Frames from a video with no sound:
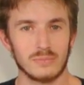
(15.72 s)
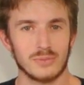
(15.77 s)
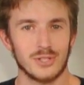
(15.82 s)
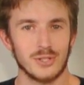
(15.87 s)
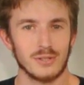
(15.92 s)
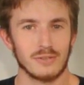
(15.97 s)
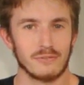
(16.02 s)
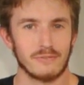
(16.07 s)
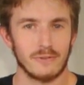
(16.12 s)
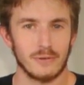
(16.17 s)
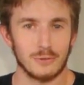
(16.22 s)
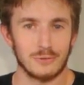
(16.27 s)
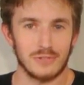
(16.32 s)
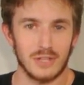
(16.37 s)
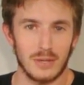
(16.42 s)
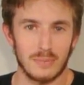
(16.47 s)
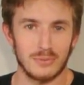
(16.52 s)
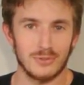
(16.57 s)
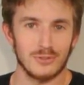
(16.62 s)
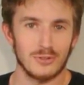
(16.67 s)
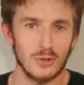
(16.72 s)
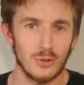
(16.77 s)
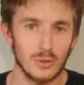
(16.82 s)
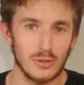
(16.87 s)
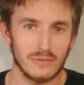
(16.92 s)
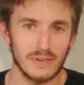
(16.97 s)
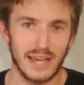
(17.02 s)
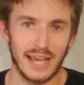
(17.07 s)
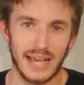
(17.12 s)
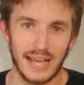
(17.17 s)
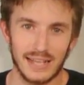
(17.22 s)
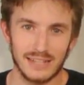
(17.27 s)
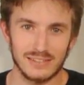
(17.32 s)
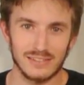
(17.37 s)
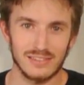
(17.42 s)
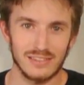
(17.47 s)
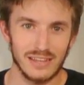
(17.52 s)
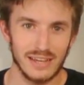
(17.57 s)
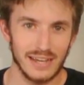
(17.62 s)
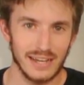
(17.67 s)
to the first episode of
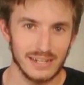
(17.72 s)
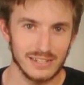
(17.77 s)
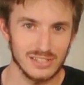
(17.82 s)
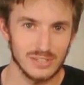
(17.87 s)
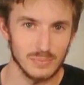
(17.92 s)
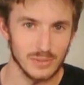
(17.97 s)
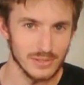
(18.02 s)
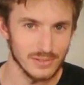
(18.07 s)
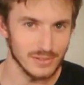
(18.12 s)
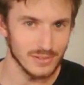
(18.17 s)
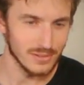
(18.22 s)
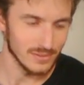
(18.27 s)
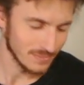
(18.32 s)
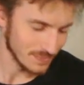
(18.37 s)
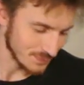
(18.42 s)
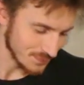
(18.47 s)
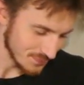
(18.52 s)
Ask the Hacksmith.